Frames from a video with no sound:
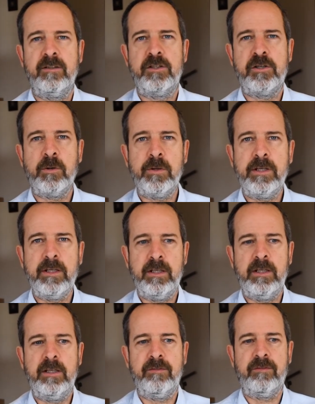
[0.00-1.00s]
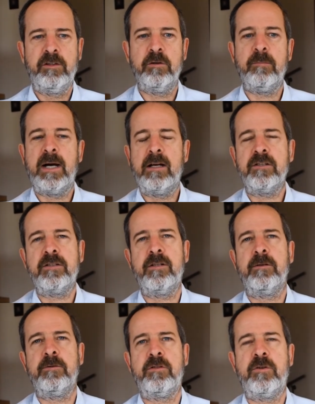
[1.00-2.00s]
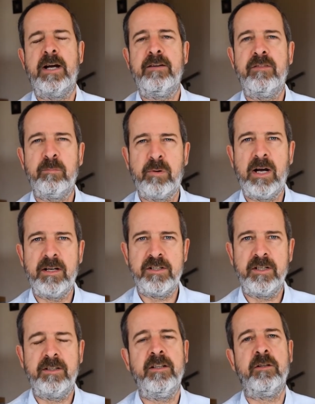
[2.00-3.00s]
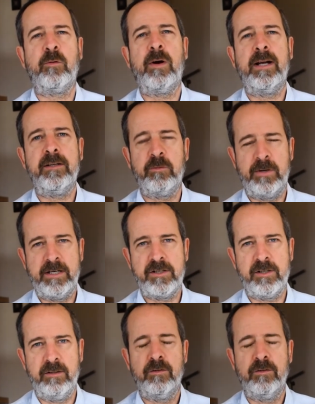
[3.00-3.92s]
showing if your milestones drive the project in the right direction.